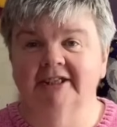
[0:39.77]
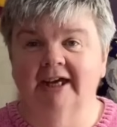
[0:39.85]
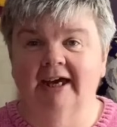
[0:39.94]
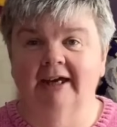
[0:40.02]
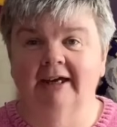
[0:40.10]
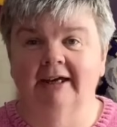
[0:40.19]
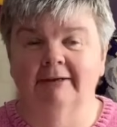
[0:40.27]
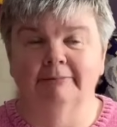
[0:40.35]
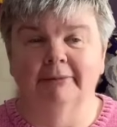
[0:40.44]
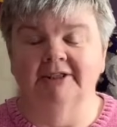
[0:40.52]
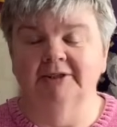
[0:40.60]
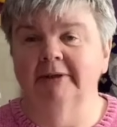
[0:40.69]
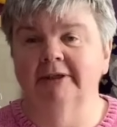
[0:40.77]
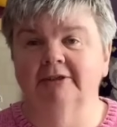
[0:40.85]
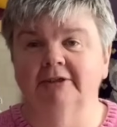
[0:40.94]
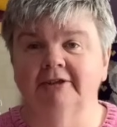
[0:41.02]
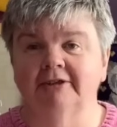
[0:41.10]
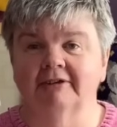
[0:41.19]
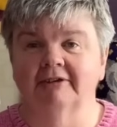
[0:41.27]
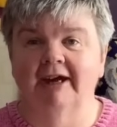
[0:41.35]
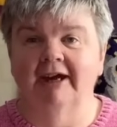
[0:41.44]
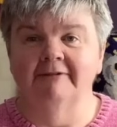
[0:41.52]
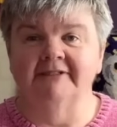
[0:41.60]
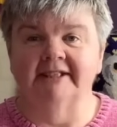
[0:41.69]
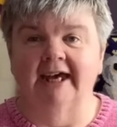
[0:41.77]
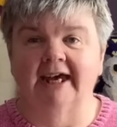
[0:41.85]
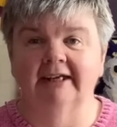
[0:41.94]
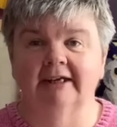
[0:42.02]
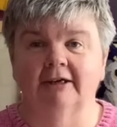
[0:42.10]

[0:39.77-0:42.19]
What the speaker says: but I do include other crafts and